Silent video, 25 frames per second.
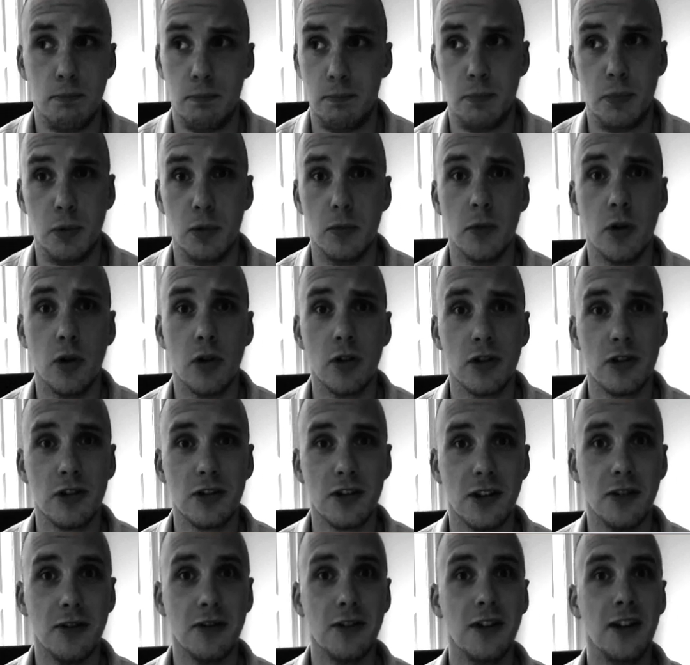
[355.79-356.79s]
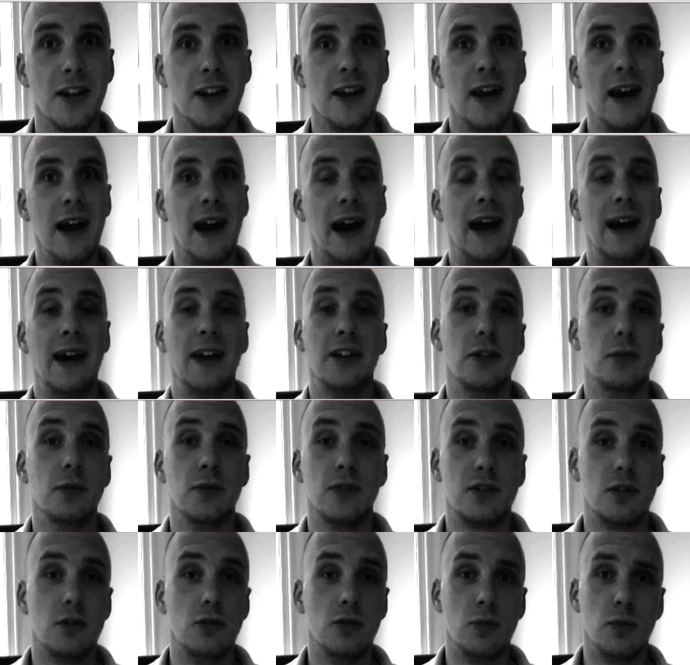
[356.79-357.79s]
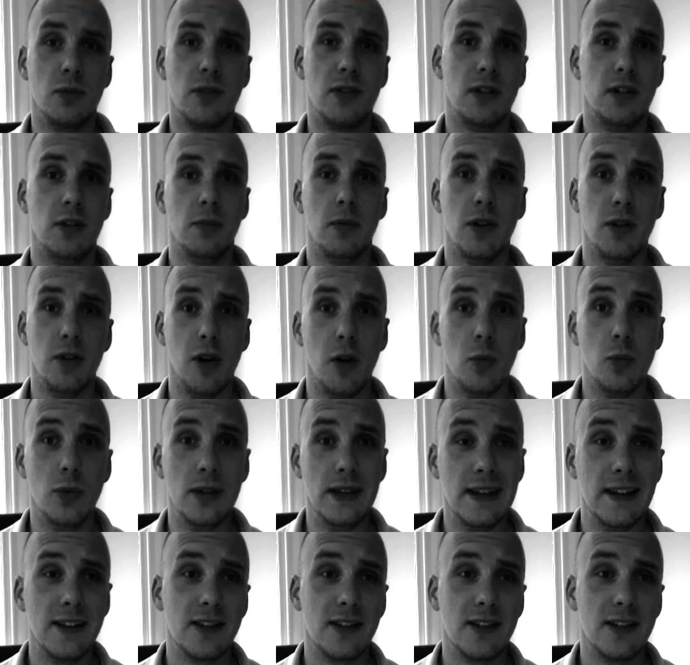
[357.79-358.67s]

Put my order down." And it was sold within about a week.